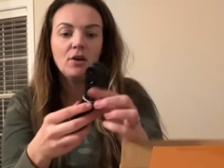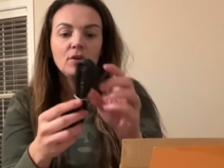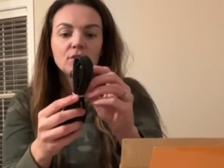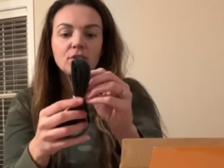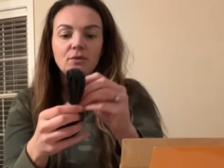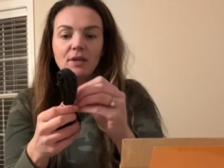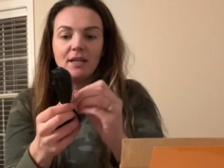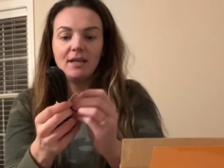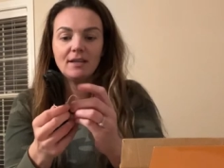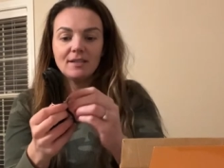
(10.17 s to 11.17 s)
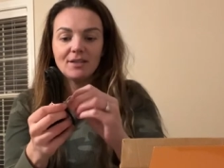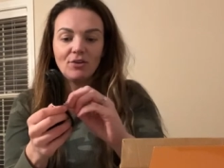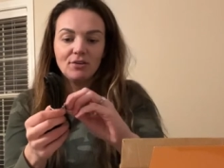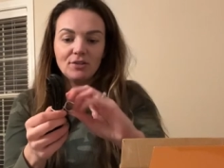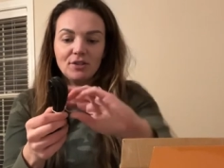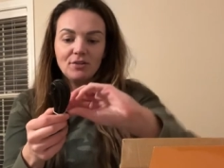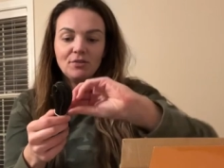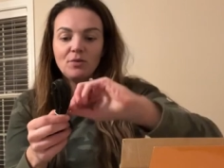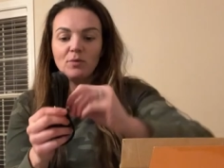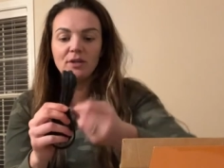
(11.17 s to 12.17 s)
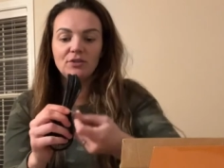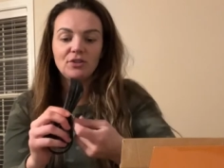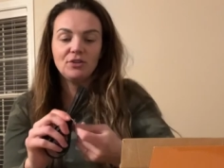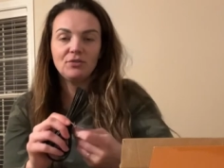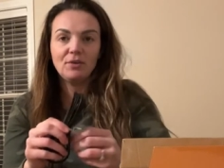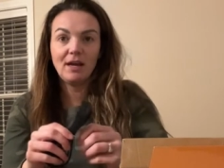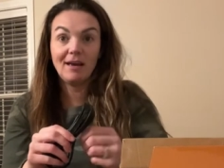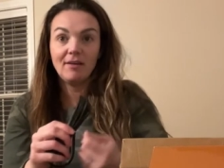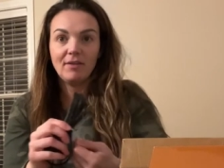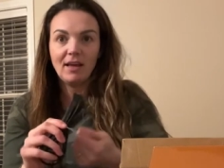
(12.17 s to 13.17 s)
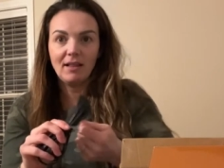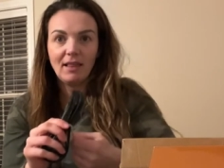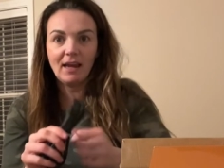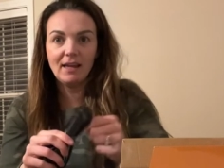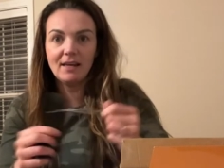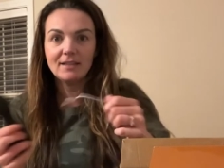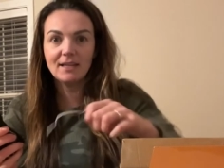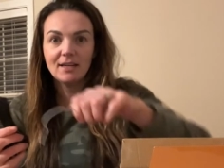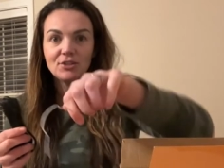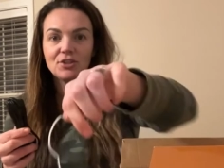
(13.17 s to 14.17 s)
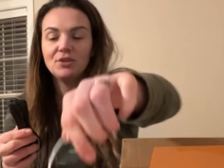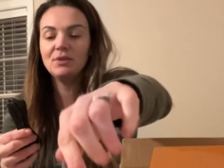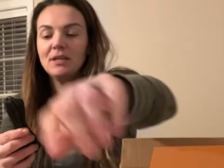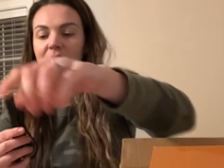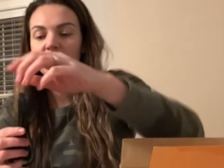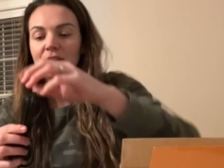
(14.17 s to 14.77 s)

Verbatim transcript: So it is also going to have a light attached to it.